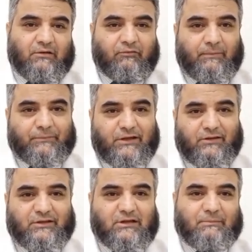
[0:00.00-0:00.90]
From
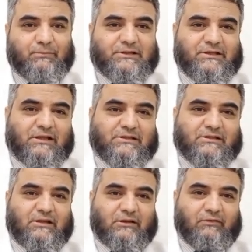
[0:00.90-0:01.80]
there the limbal
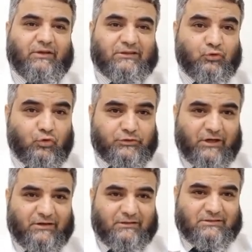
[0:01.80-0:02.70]
cells, when those
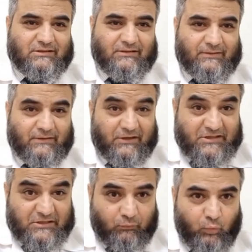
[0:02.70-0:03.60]
are, the
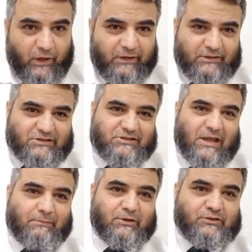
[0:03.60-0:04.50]
reservoir is
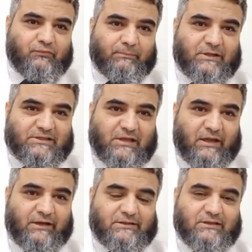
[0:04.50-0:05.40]
damaged from the
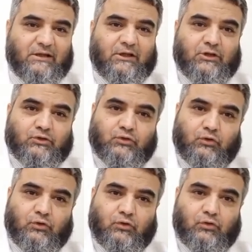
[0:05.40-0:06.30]
sides,
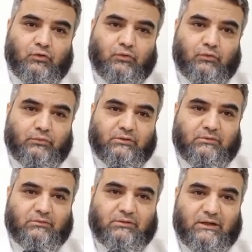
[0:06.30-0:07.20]
so
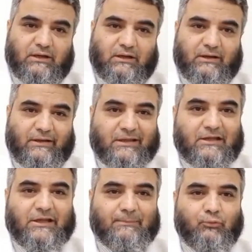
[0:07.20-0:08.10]
the
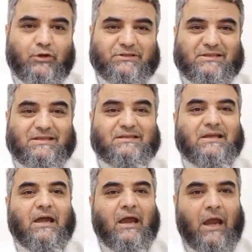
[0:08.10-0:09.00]
healing process is
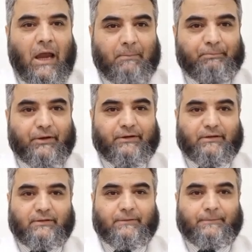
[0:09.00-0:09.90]
hampered